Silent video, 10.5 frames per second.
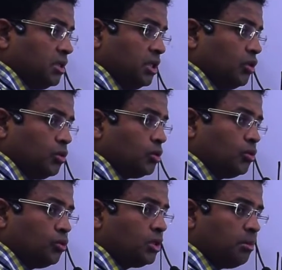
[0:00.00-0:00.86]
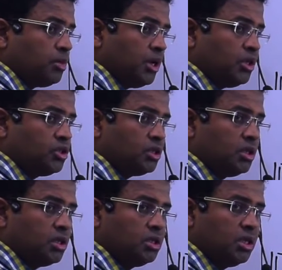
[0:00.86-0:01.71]
due to
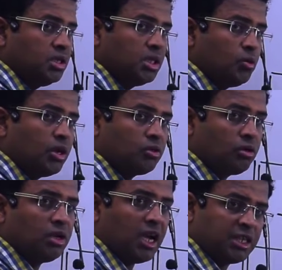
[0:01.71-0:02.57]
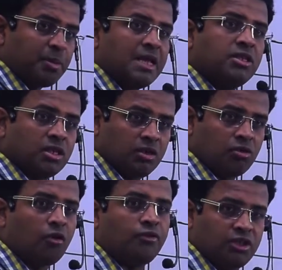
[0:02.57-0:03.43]
temperature, there is a what? Expansion,
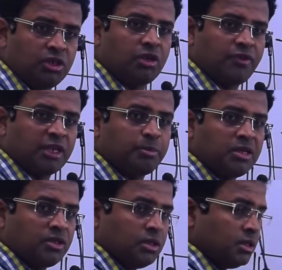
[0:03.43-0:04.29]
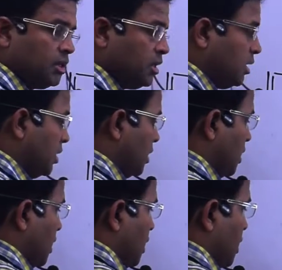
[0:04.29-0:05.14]
coefficient of expansion.
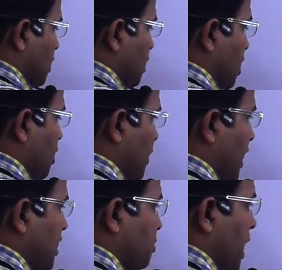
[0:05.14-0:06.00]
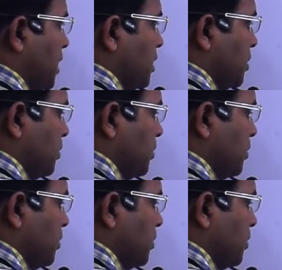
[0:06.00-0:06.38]
It will expand.